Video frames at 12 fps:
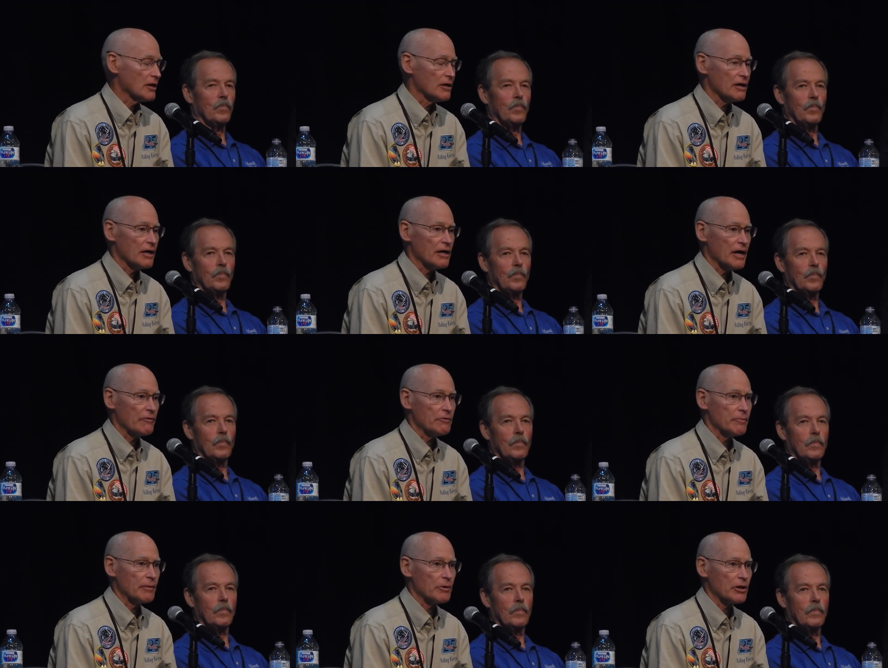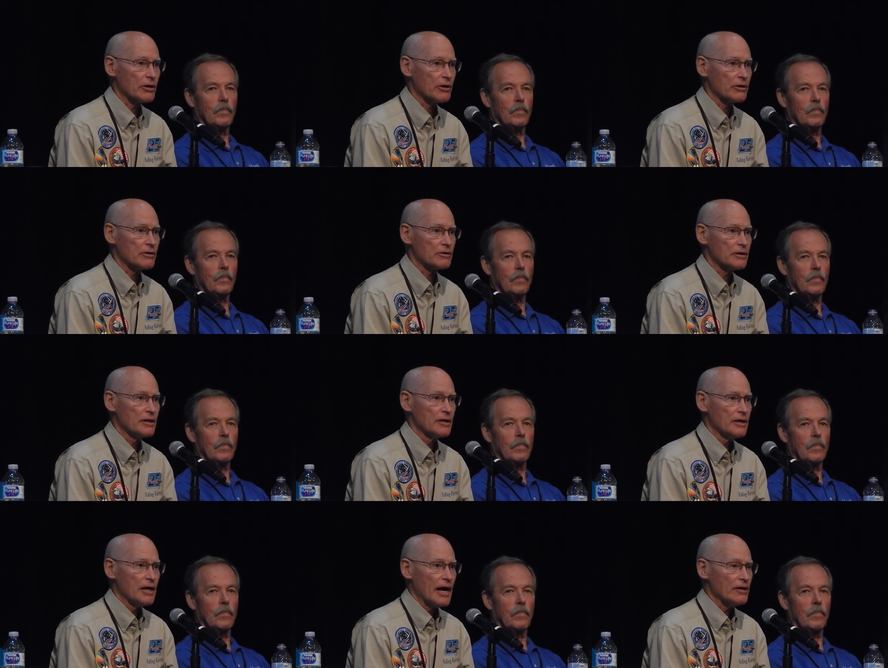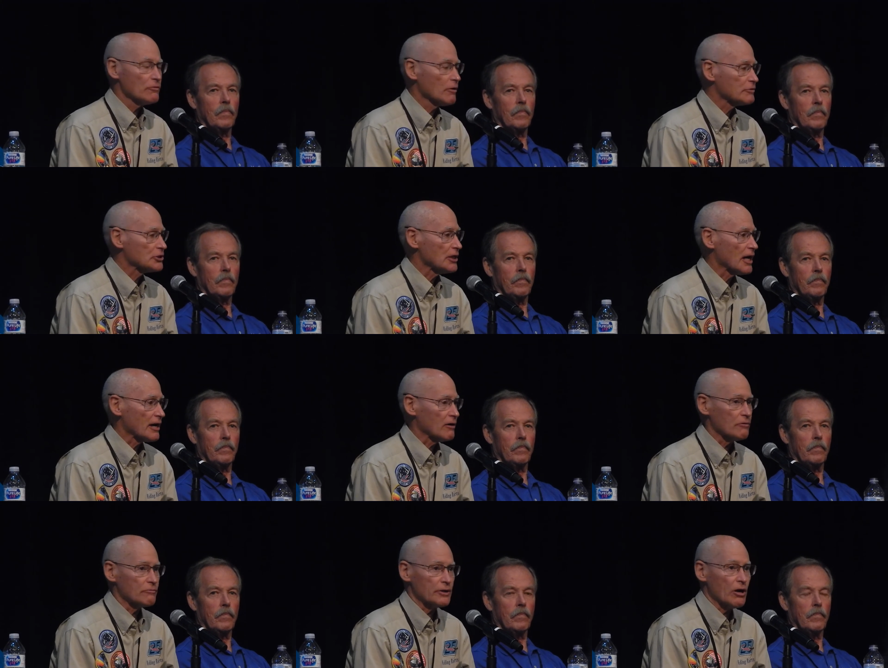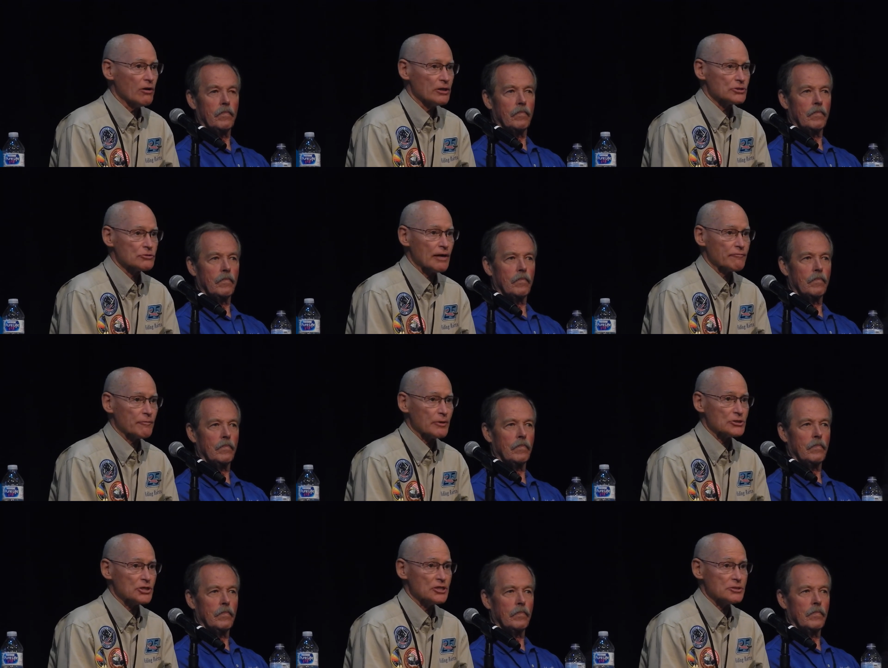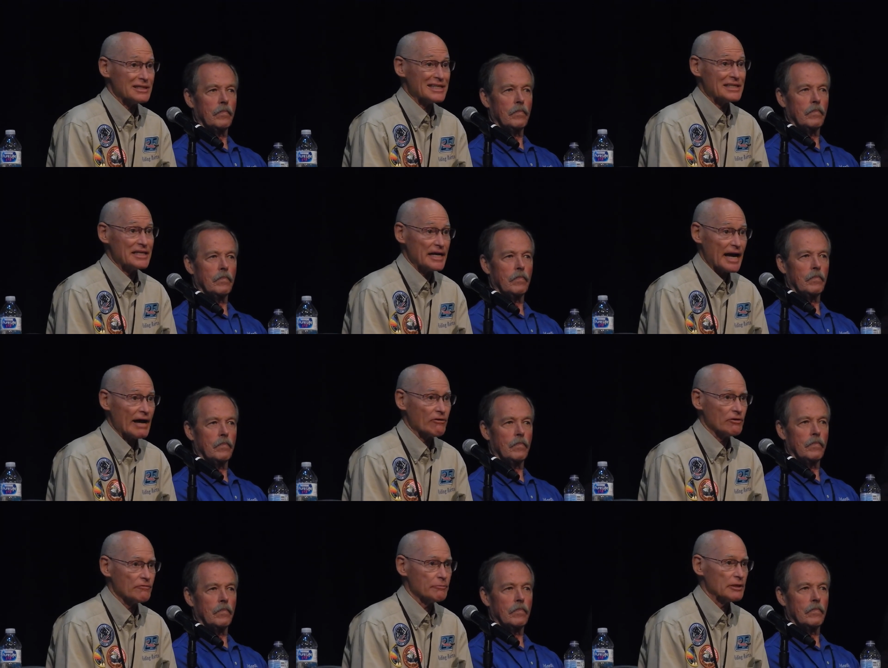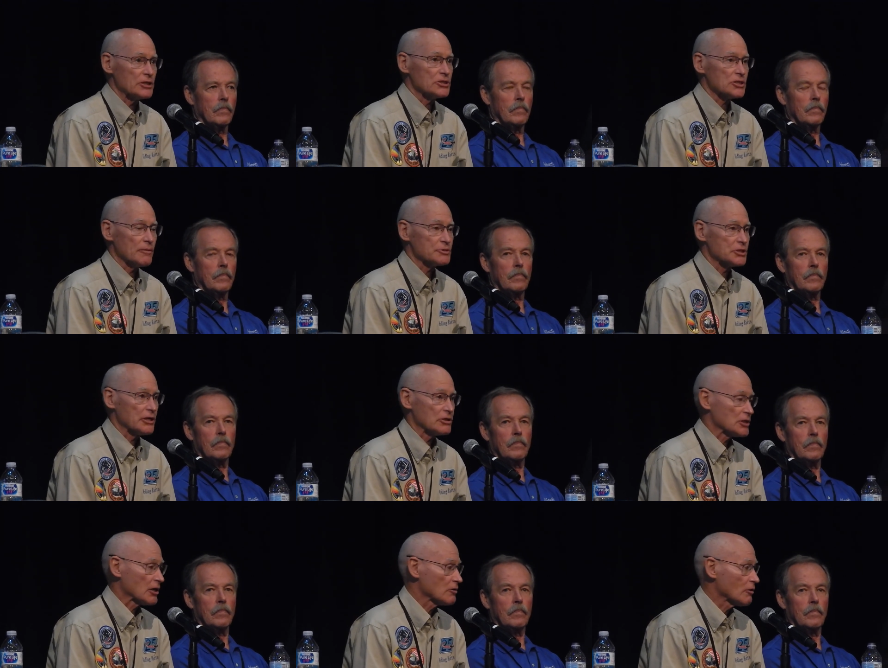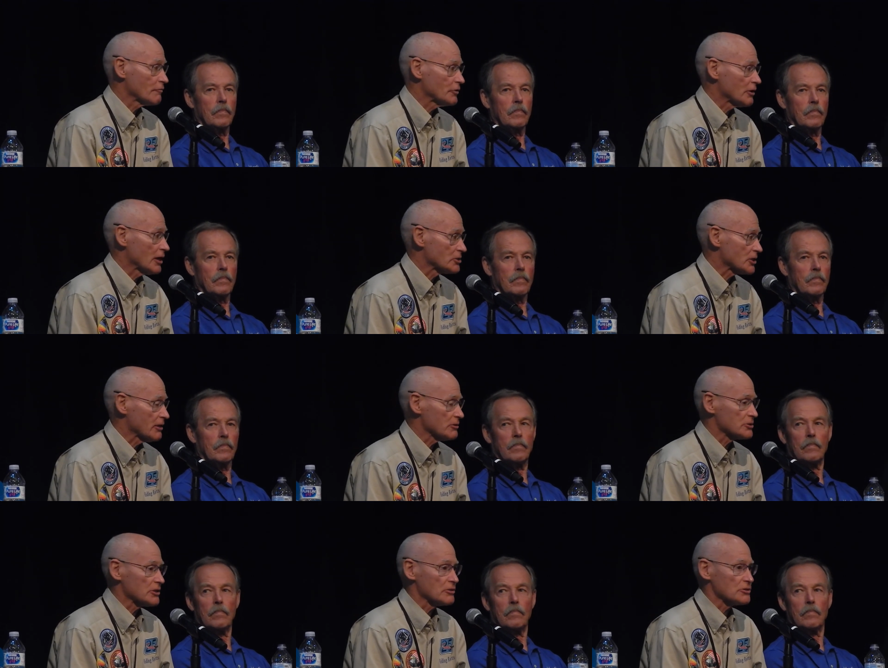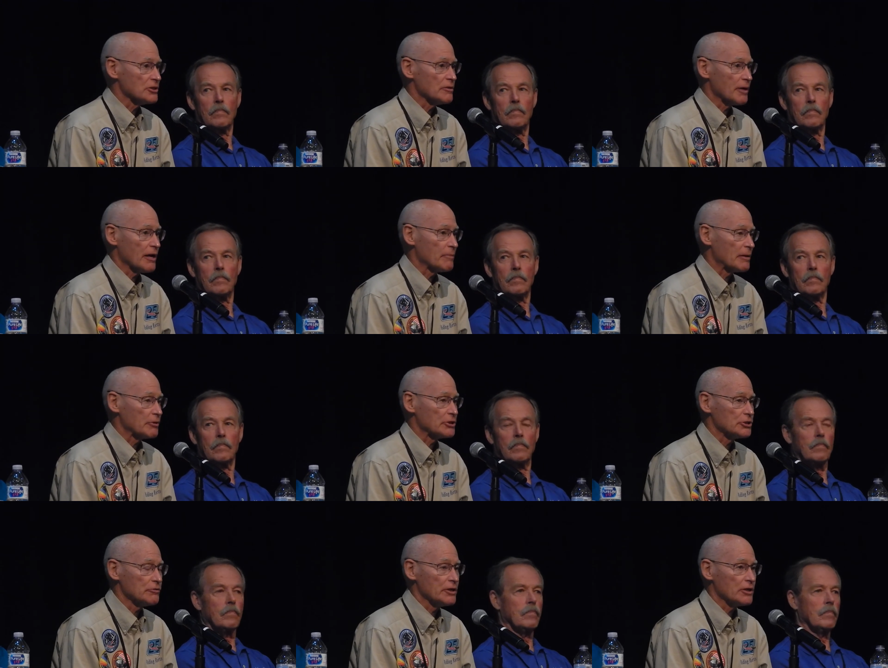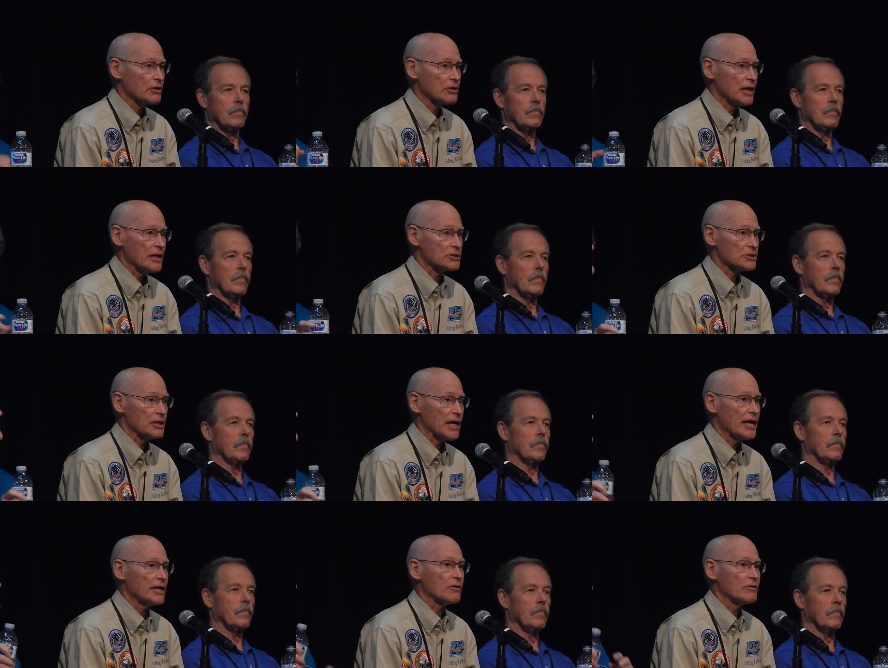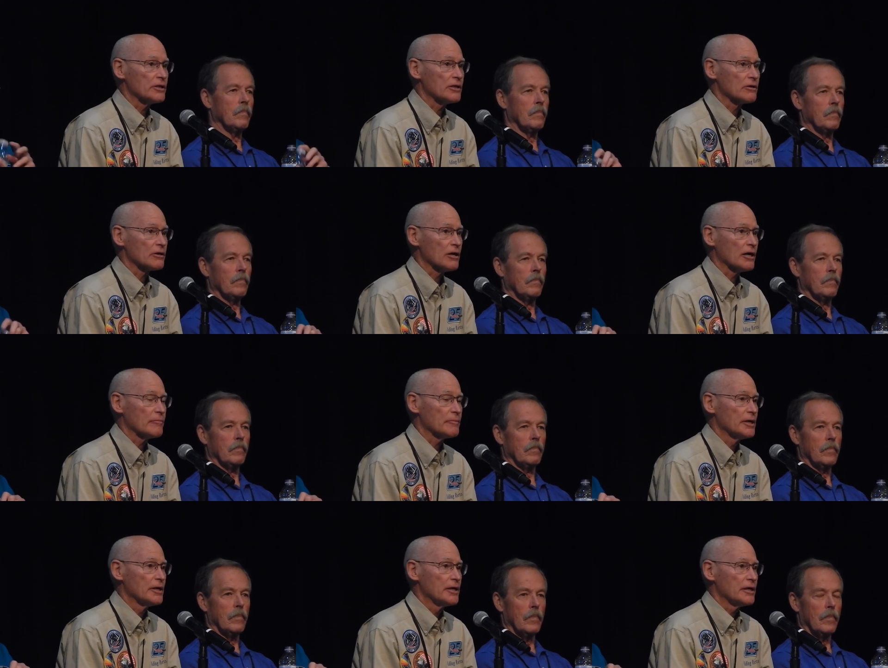Speaker 1: uh, I remember her. I don't know if she got, we all unstrapped from our seats, but didn't get out of them, at least upstairs. I don't know if you guys downstairs did, but I remember Judy asking Hank on the intercom,